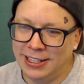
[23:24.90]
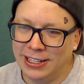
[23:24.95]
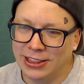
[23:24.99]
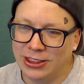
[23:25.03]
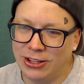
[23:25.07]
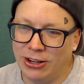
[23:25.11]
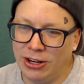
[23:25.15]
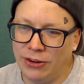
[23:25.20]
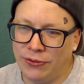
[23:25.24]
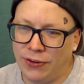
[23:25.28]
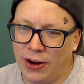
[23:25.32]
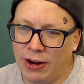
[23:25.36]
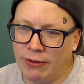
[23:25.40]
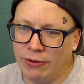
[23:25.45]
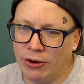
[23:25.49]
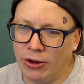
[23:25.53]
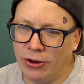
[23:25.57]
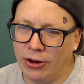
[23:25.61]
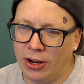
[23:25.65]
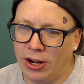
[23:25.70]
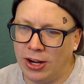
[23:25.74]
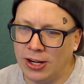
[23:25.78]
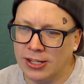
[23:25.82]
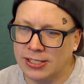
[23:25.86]

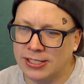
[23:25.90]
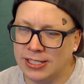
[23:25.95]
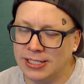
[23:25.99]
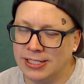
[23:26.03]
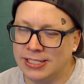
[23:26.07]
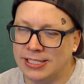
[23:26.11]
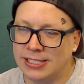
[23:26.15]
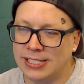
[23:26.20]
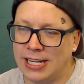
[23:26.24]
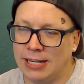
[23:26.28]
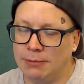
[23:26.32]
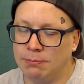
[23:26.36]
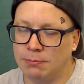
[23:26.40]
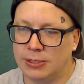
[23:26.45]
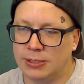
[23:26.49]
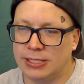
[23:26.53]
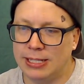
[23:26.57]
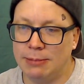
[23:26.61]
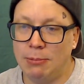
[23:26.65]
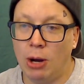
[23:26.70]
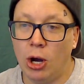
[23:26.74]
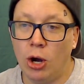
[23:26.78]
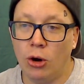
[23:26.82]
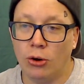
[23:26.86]
35-year-old Austin
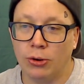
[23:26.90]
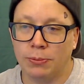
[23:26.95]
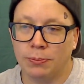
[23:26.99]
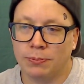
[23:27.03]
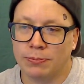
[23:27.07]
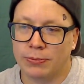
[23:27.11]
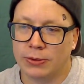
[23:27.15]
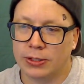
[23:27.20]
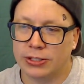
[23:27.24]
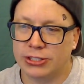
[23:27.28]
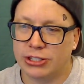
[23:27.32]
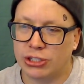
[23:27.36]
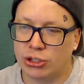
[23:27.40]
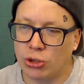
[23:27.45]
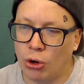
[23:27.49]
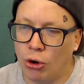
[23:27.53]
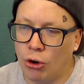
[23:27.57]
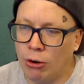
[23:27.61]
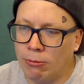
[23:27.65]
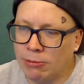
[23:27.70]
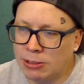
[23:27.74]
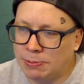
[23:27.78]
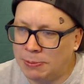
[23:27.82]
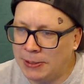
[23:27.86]
Simone
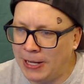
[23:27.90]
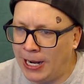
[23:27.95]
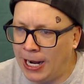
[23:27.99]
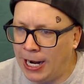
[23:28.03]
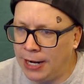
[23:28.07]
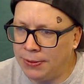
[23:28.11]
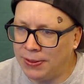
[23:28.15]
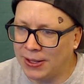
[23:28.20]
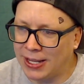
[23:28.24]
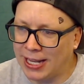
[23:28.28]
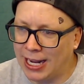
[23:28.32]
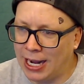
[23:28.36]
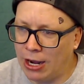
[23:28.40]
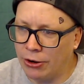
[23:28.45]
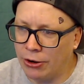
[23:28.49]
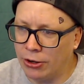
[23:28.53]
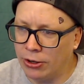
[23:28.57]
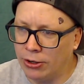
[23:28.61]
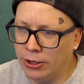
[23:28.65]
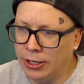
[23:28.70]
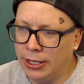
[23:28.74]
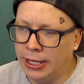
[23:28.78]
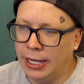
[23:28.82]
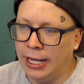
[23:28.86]
storms behind the
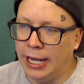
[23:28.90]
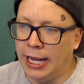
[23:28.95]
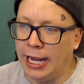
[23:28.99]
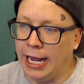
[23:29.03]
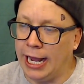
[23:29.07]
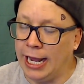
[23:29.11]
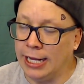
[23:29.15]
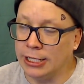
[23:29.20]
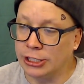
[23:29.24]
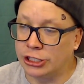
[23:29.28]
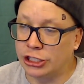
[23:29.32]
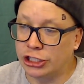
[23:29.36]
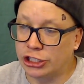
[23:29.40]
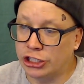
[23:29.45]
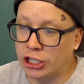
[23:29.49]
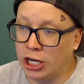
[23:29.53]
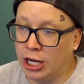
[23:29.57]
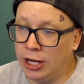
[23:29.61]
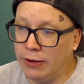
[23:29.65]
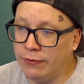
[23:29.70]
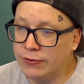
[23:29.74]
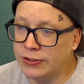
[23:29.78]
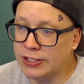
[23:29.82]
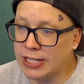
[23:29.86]
counter and
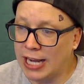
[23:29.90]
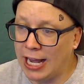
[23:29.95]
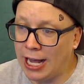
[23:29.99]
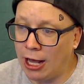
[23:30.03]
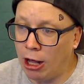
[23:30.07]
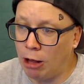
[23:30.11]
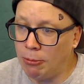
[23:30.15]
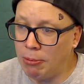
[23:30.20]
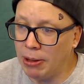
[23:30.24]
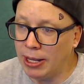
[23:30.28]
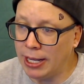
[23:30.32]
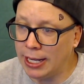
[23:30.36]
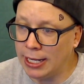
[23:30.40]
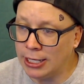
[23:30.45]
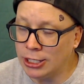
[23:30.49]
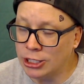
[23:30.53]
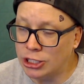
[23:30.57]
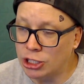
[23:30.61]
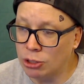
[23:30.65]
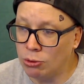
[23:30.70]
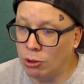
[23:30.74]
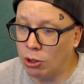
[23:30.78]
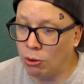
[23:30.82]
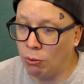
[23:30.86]
shoves Alba
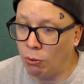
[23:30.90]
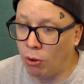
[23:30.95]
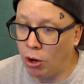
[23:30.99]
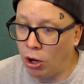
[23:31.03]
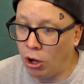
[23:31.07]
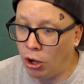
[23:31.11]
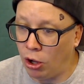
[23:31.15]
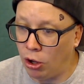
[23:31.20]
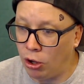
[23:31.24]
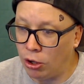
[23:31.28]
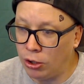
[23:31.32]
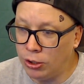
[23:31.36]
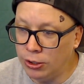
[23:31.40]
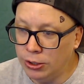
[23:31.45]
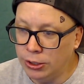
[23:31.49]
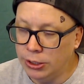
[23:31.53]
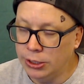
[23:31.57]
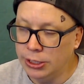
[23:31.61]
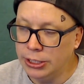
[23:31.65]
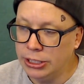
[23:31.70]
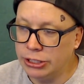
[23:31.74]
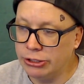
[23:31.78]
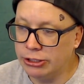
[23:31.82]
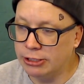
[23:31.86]
into a wall.
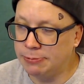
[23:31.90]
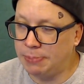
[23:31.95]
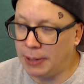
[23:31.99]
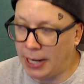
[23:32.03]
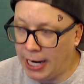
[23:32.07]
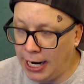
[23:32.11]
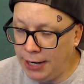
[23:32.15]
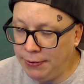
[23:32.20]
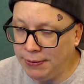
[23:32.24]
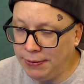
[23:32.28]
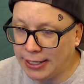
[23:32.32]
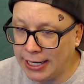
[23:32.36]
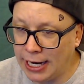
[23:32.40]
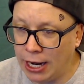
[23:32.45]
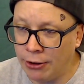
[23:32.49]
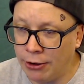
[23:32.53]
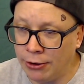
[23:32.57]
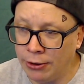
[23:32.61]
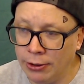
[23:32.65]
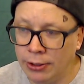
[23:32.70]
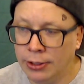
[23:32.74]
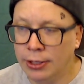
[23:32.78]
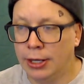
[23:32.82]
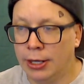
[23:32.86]
So he's behind the
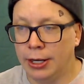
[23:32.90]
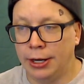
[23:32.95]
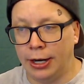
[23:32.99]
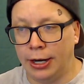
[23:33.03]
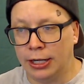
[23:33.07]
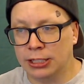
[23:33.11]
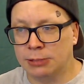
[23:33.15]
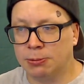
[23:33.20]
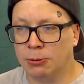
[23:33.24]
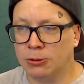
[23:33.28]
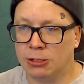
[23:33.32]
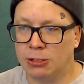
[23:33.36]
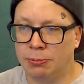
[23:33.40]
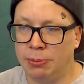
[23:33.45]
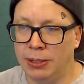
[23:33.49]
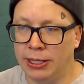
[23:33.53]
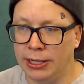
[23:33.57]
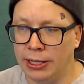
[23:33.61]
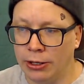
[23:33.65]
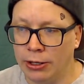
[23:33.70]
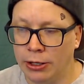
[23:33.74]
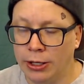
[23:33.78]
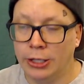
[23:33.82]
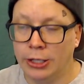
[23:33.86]
counter, not supposed to be
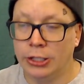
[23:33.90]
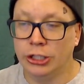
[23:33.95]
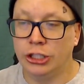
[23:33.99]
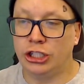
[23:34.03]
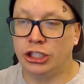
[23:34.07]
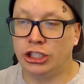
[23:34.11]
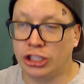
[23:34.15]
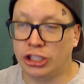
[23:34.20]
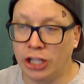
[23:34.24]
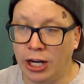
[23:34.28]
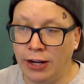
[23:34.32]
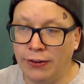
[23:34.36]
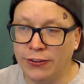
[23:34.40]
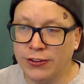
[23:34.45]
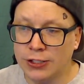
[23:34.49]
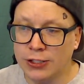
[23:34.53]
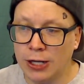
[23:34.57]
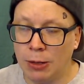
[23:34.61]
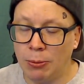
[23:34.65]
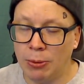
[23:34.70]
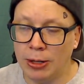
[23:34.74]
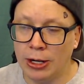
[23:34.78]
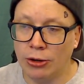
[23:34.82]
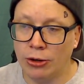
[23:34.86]
there, shoves
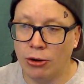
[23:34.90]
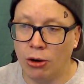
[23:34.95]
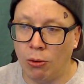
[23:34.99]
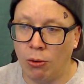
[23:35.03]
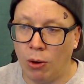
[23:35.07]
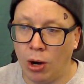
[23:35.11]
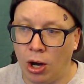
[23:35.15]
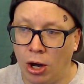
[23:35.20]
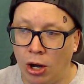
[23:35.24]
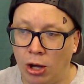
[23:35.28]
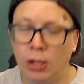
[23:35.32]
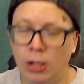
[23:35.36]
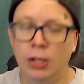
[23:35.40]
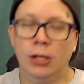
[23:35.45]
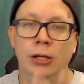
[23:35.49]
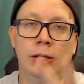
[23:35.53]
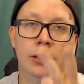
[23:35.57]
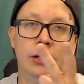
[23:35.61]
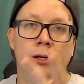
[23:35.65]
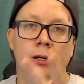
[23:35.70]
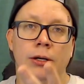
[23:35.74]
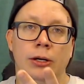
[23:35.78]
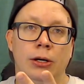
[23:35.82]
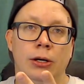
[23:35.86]
someone into a wall.
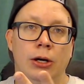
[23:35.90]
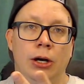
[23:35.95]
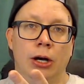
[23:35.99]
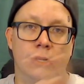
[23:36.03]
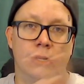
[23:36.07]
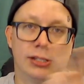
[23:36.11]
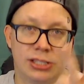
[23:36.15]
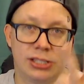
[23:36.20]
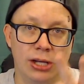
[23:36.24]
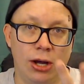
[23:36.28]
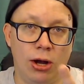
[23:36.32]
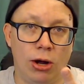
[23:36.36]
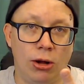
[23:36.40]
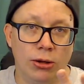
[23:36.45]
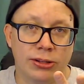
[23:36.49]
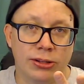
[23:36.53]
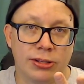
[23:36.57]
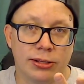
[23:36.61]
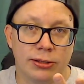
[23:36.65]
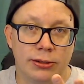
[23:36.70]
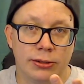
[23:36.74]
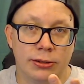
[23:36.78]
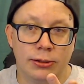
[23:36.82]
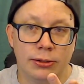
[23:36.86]
Assault,